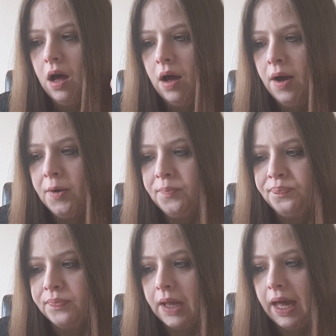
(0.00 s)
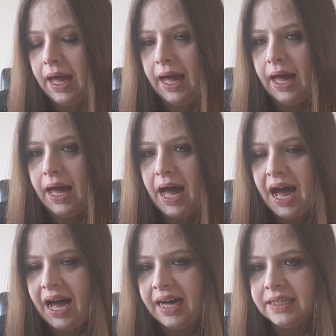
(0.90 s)

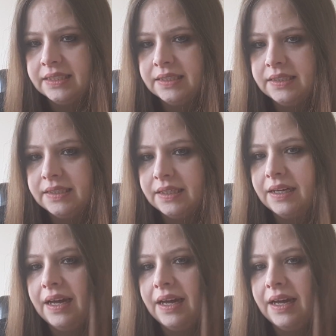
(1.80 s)
And